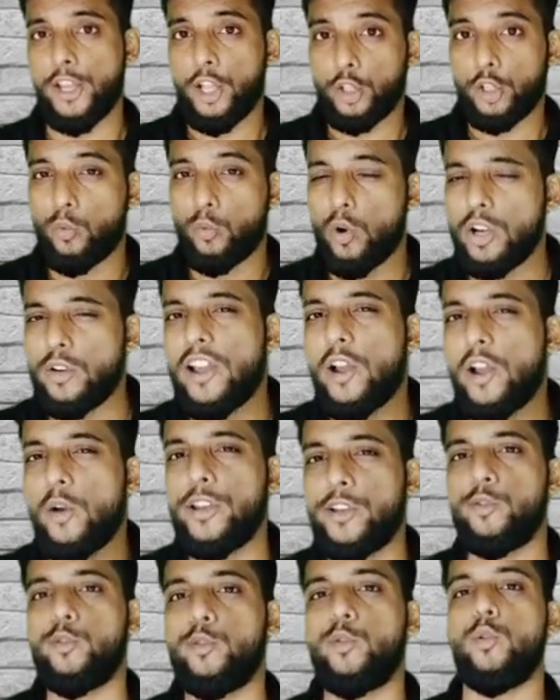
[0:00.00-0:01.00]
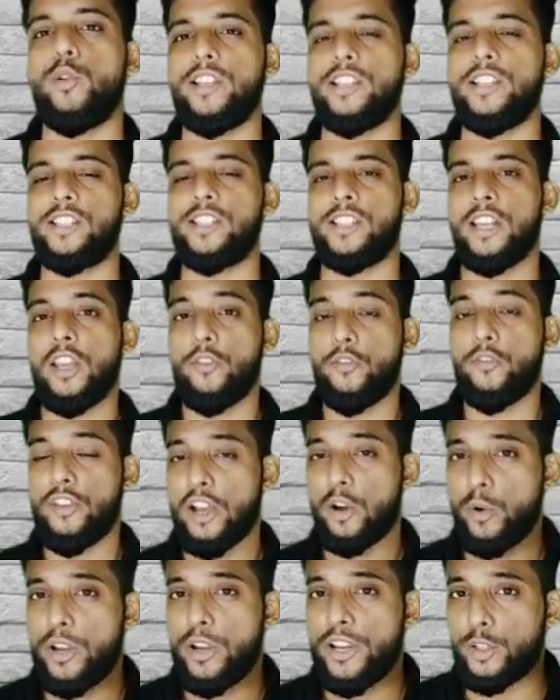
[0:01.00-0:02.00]
So what we are going to do is, we are
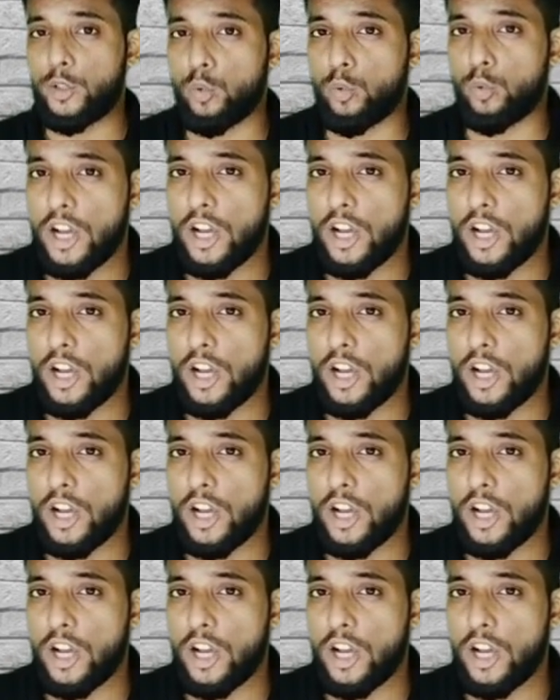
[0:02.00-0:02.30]
going to